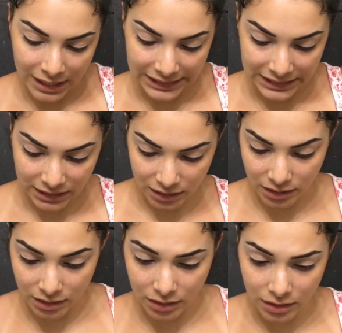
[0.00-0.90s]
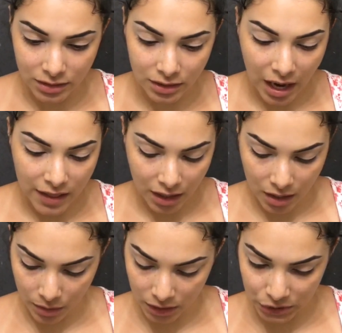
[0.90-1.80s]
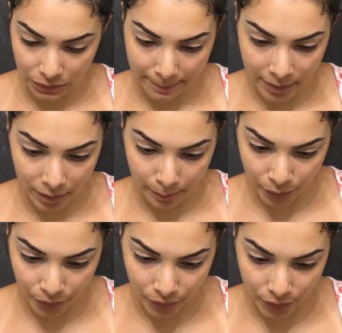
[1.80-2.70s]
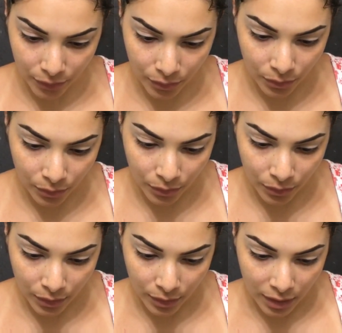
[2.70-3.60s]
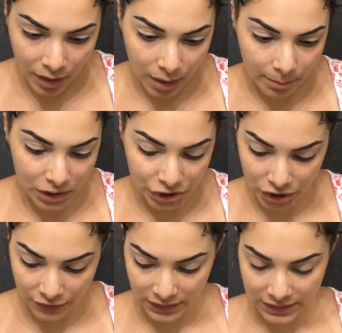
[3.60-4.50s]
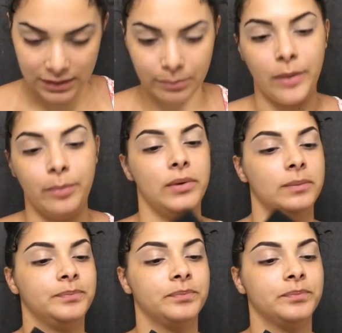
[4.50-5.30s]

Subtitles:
Let's see, I think I want to do a purple. I'm not sure if this is a purple.